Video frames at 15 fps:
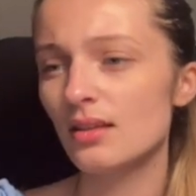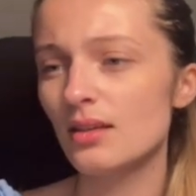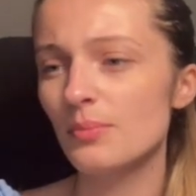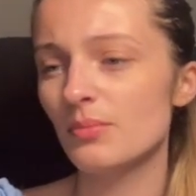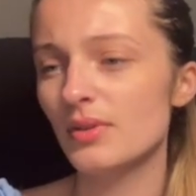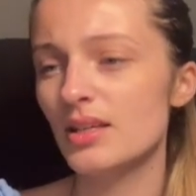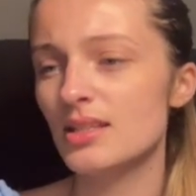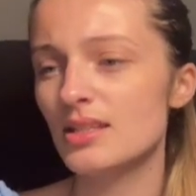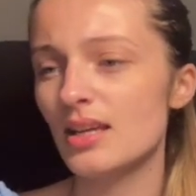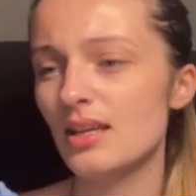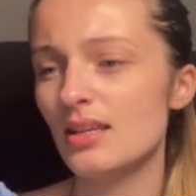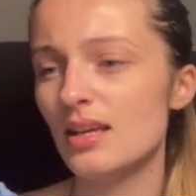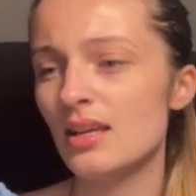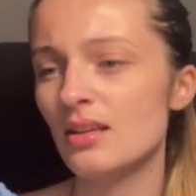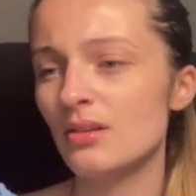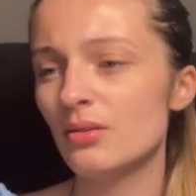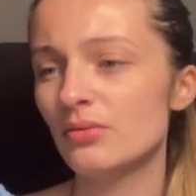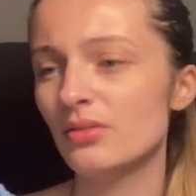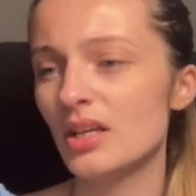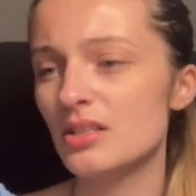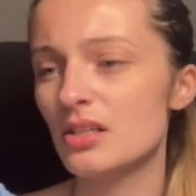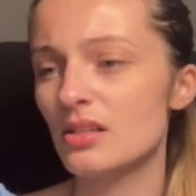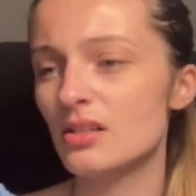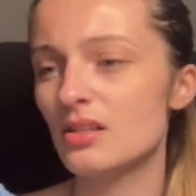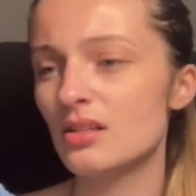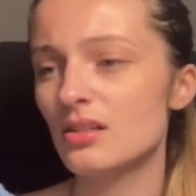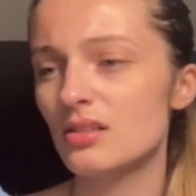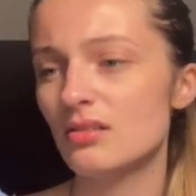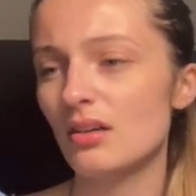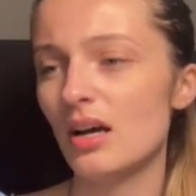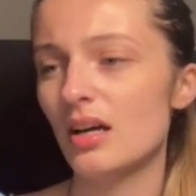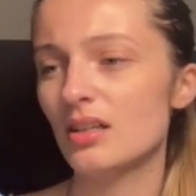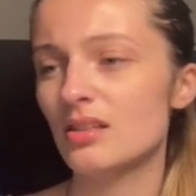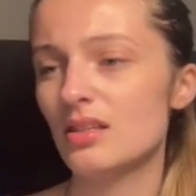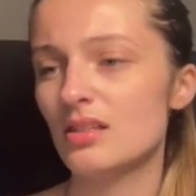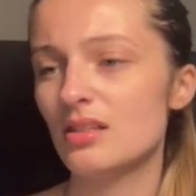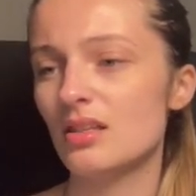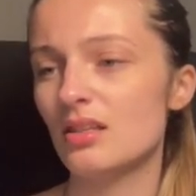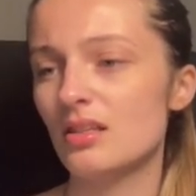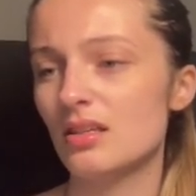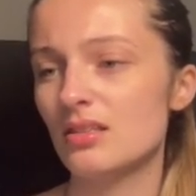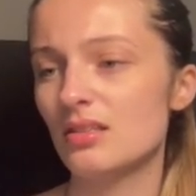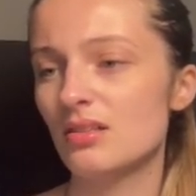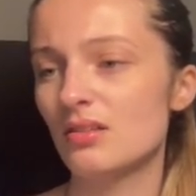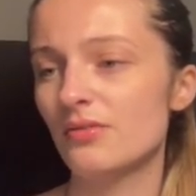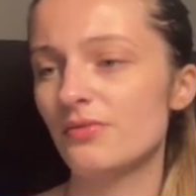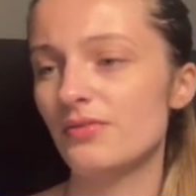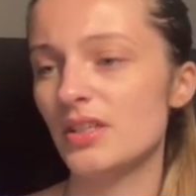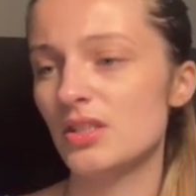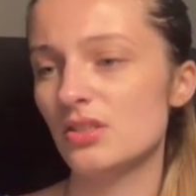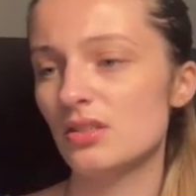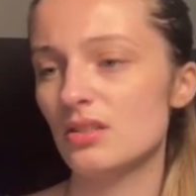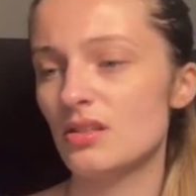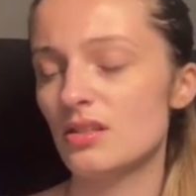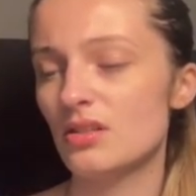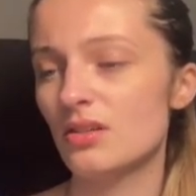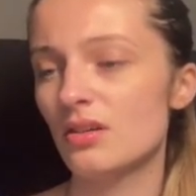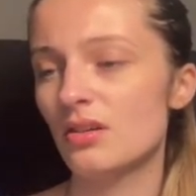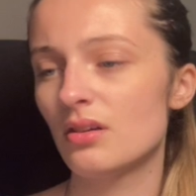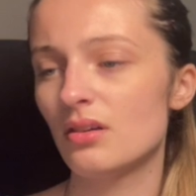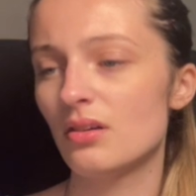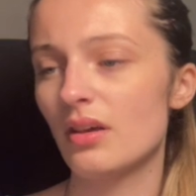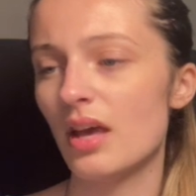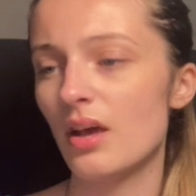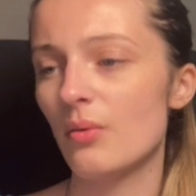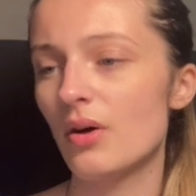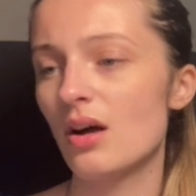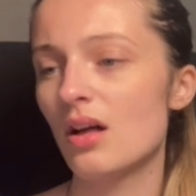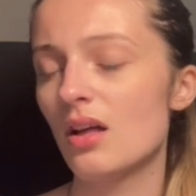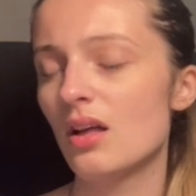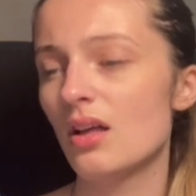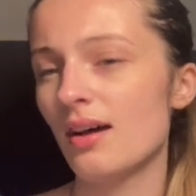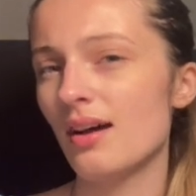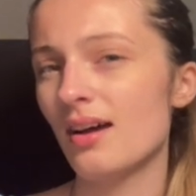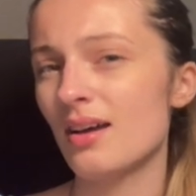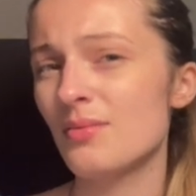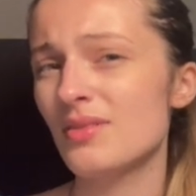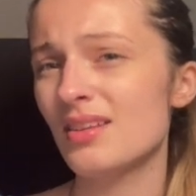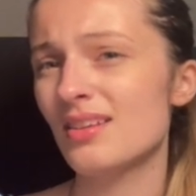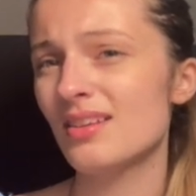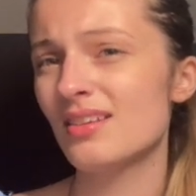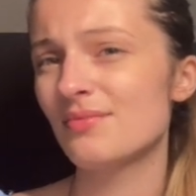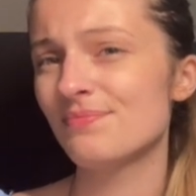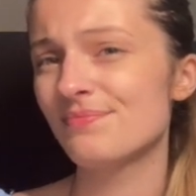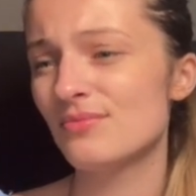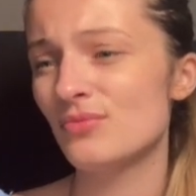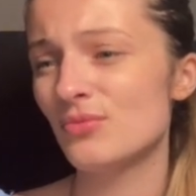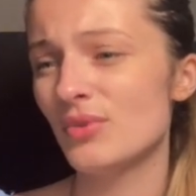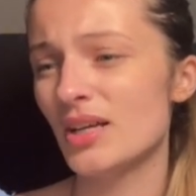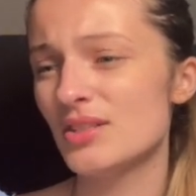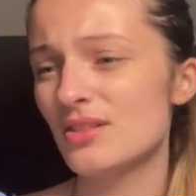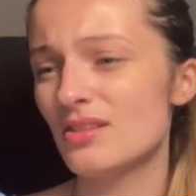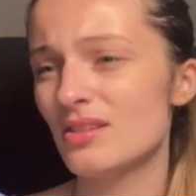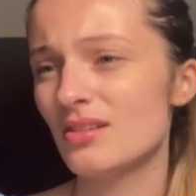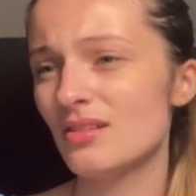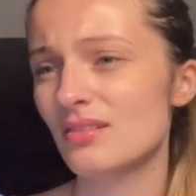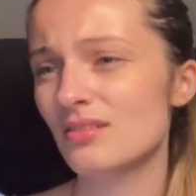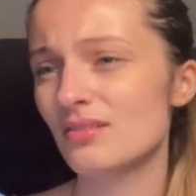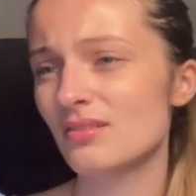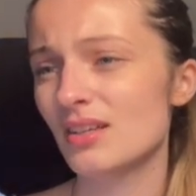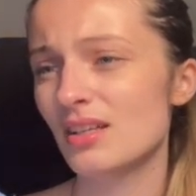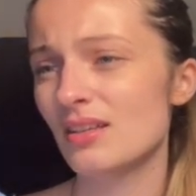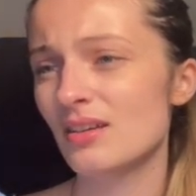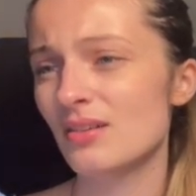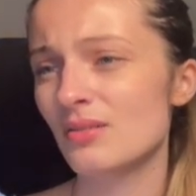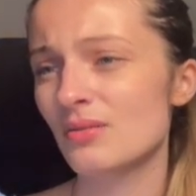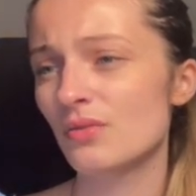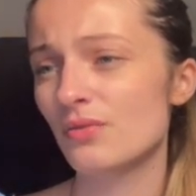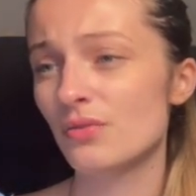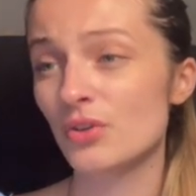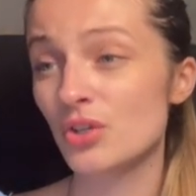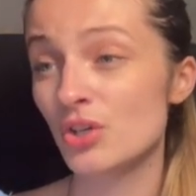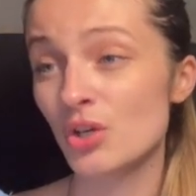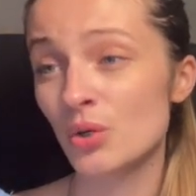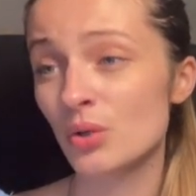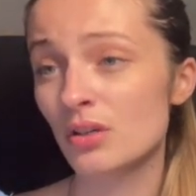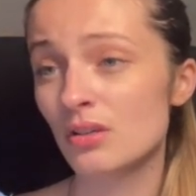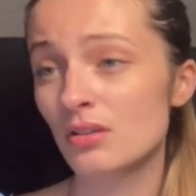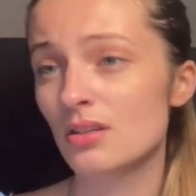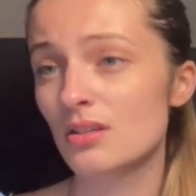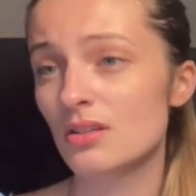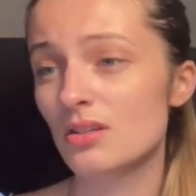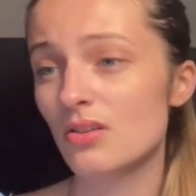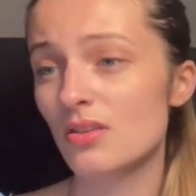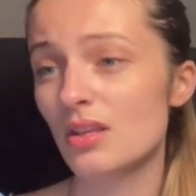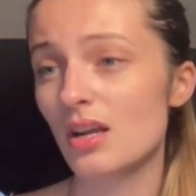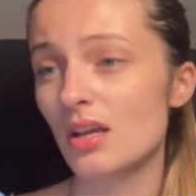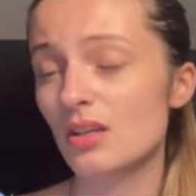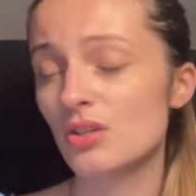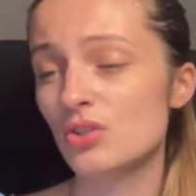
Please sign in or register to access additional features. Okay, well, I'm gonna register right now for you so that I can